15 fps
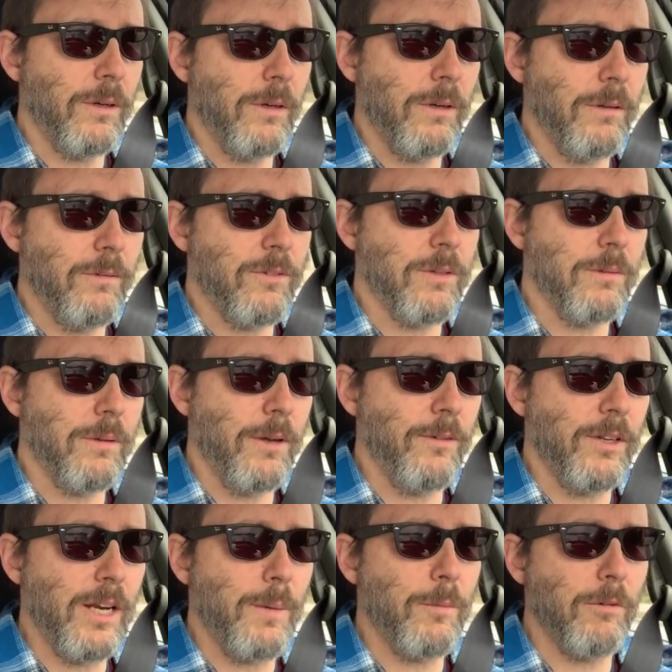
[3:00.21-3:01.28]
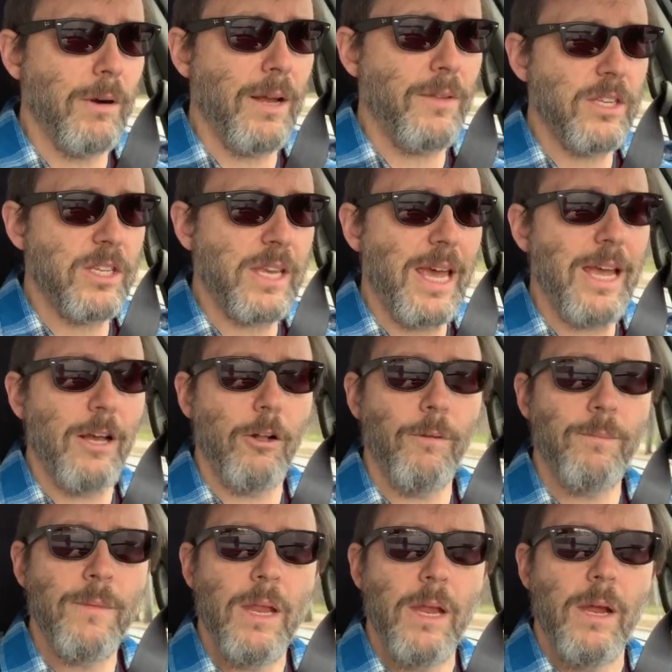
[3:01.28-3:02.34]
of, of a number
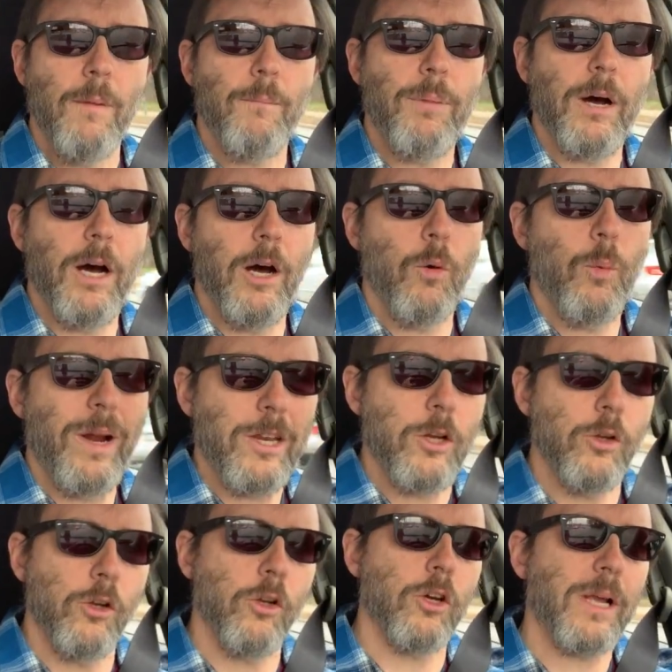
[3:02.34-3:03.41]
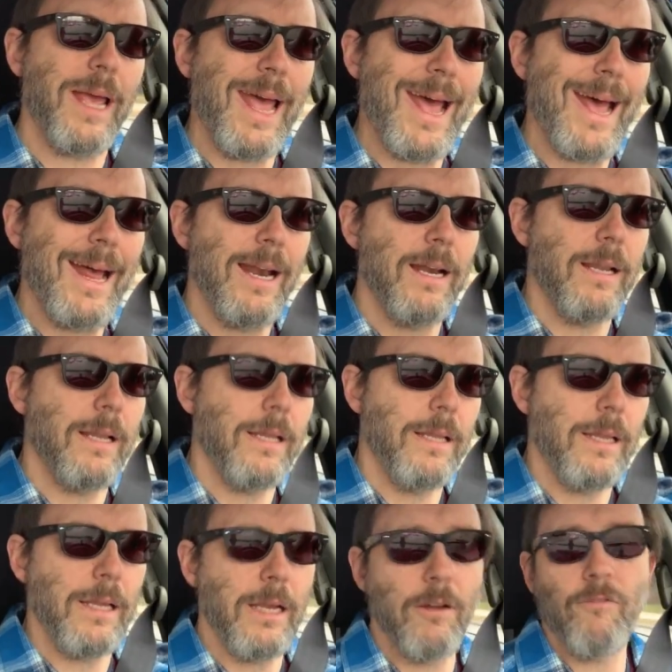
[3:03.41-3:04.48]
scale but when you look at
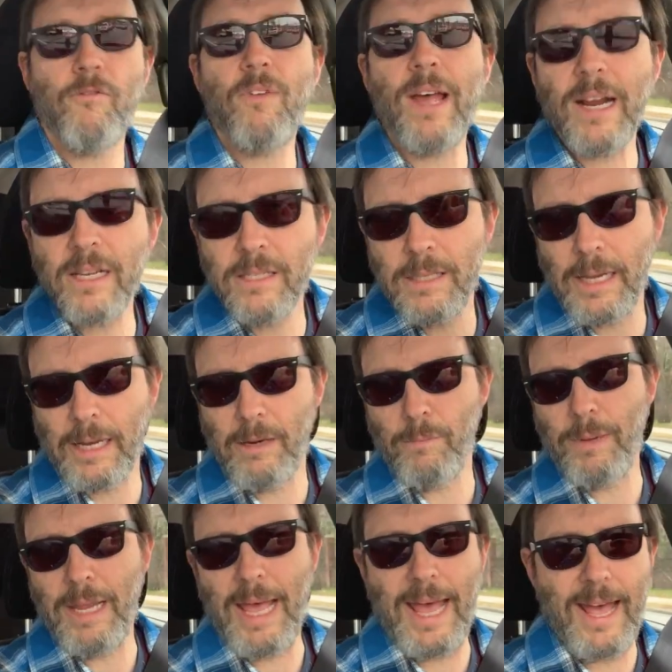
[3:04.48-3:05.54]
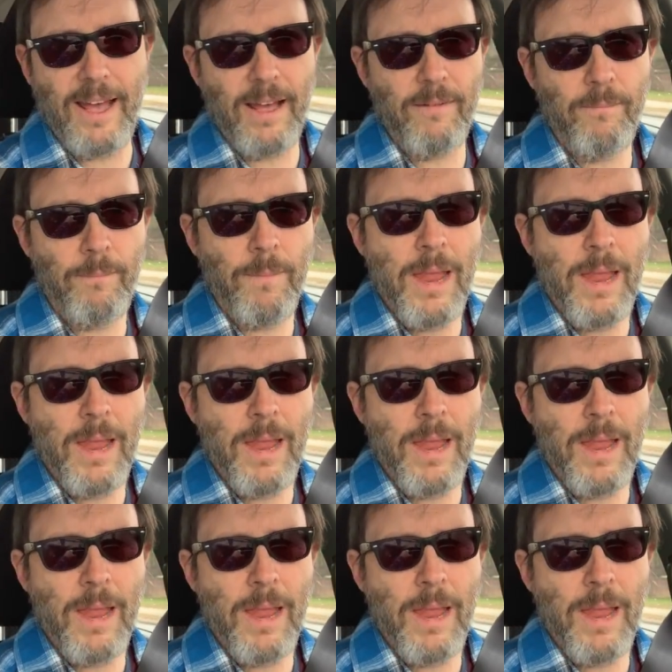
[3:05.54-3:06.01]
the effects that can be had